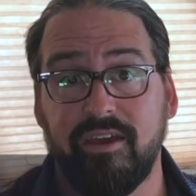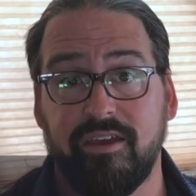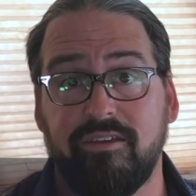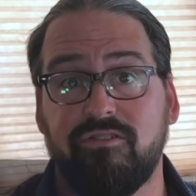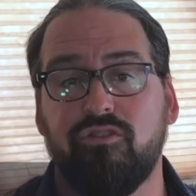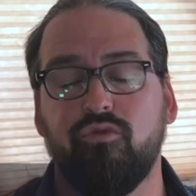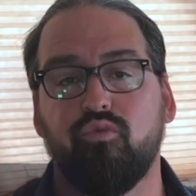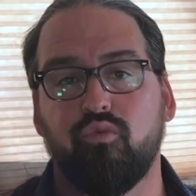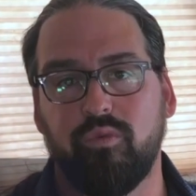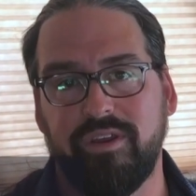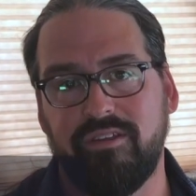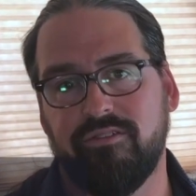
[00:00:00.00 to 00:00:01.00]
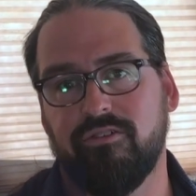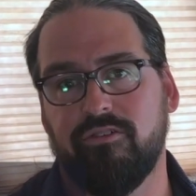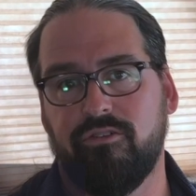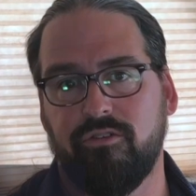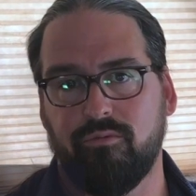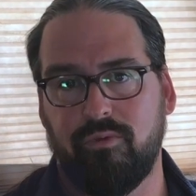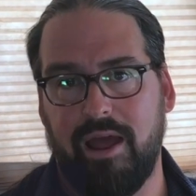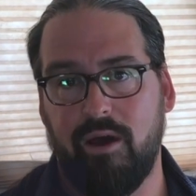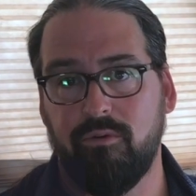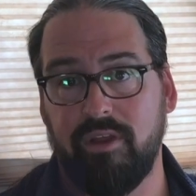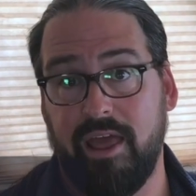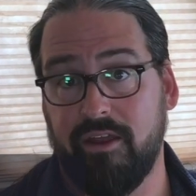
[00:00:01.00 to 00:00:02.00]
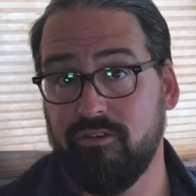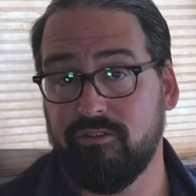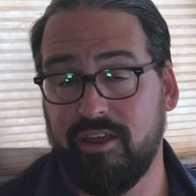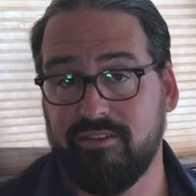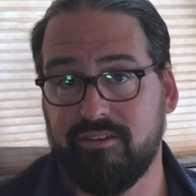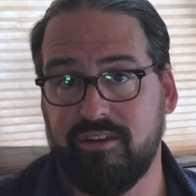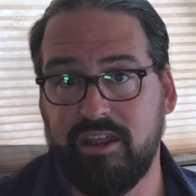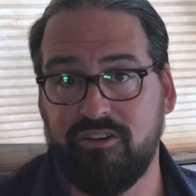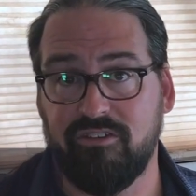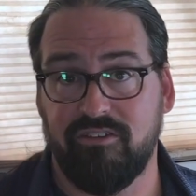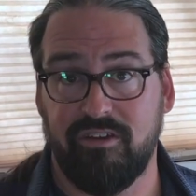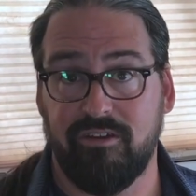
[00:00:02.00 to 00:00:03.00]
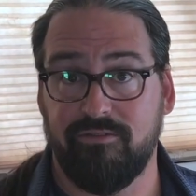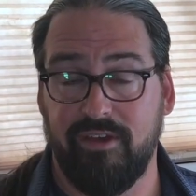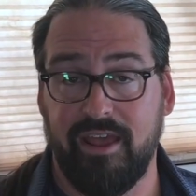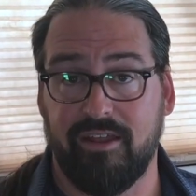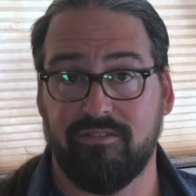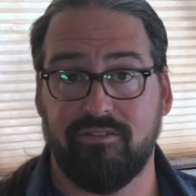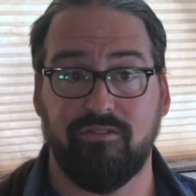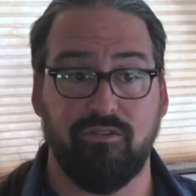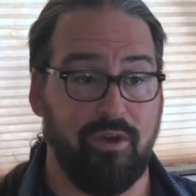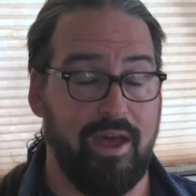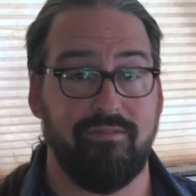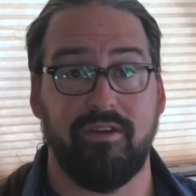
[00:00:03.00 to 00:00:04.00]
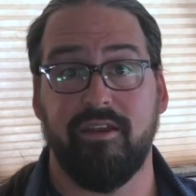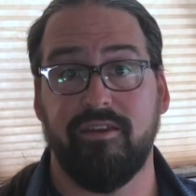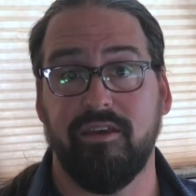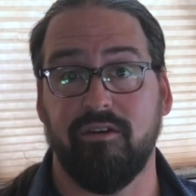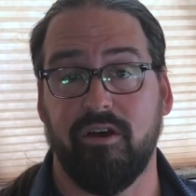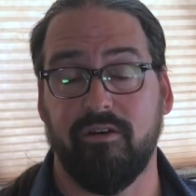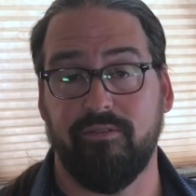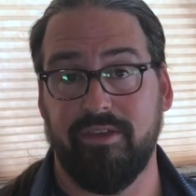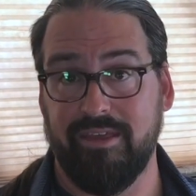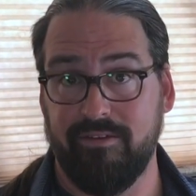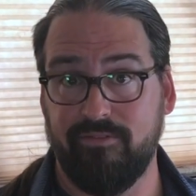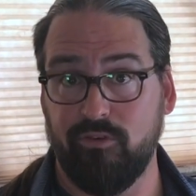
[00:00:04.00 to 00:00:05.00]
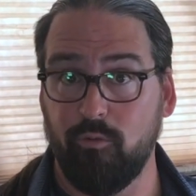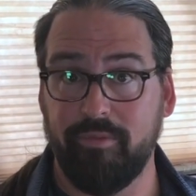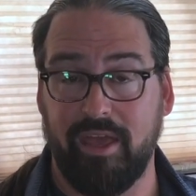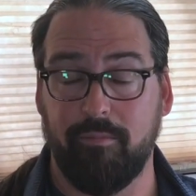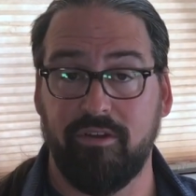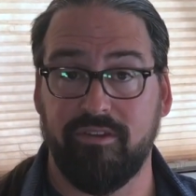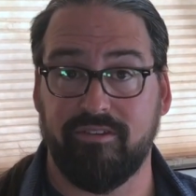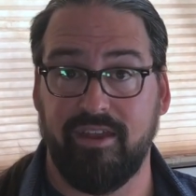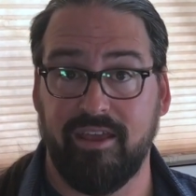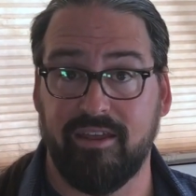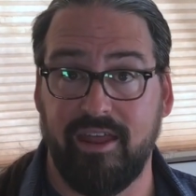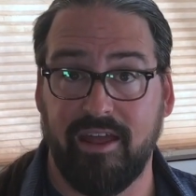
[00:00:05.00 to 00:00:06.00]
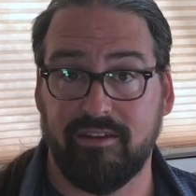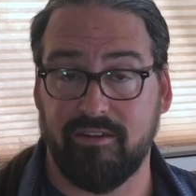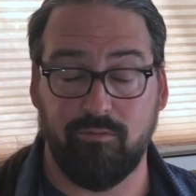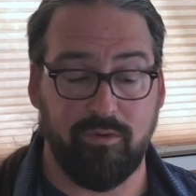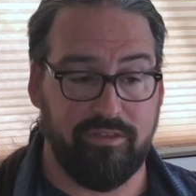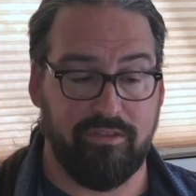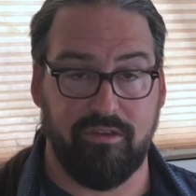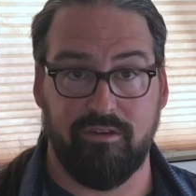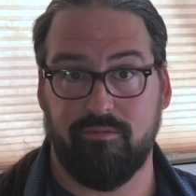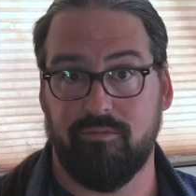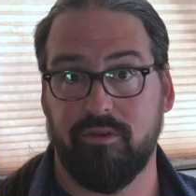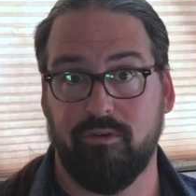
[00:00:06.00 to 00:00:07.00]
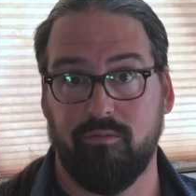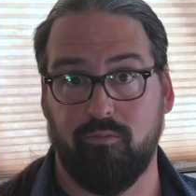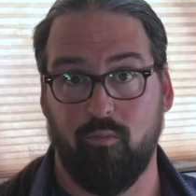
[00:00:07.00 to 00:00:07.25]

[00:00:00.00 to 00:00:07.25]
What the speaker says: is to research your route and your destinations in advance so you have an idea of if you'll be able to stay connected with the